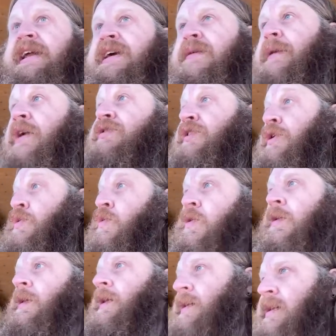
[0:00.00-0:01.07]
about their
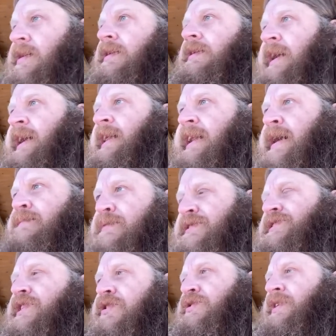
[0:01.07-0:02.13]
work in an
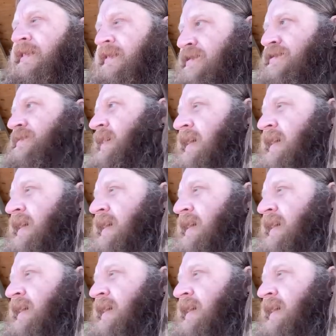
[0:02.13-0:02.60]
episode, and